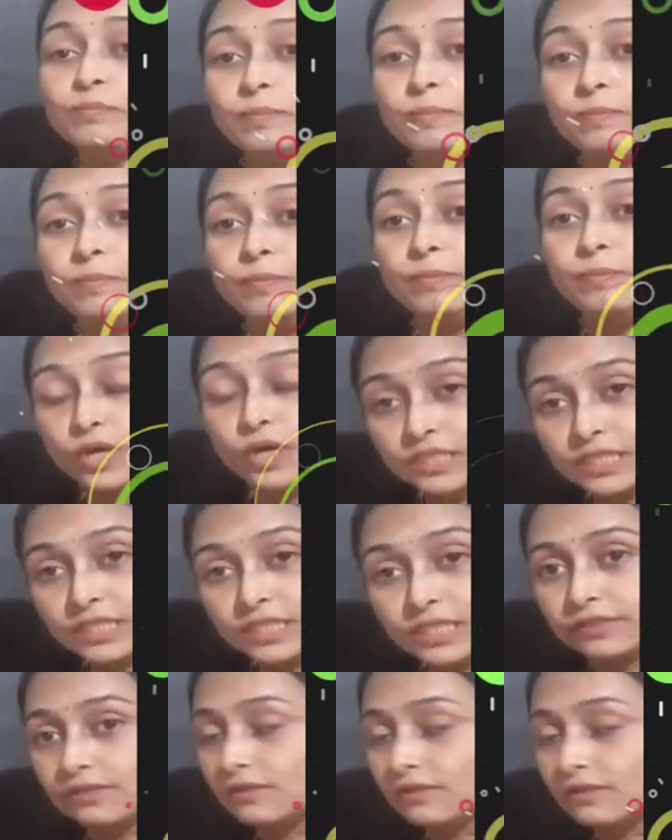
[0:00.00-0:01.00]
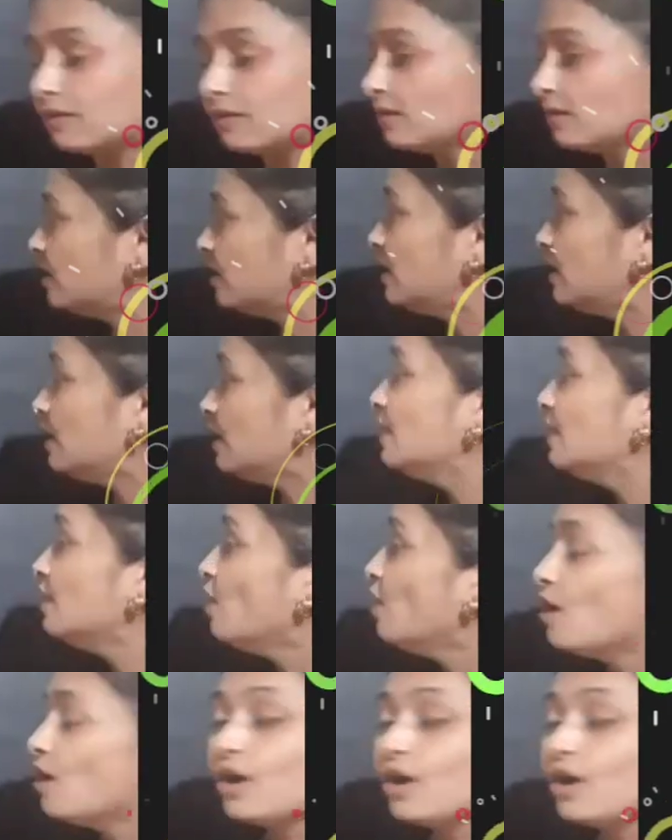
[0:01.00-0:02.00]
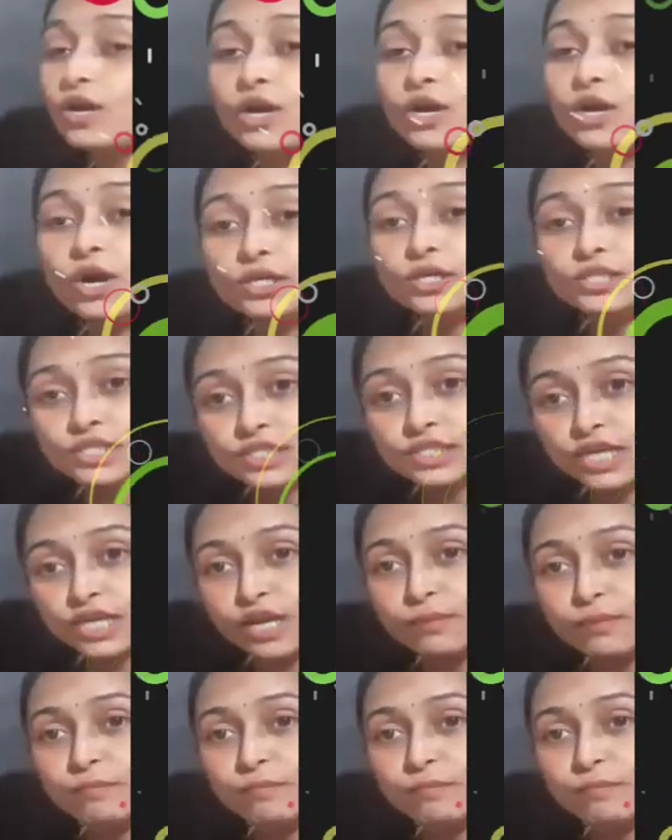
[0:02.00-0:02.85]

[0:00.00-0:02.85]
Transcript: put your question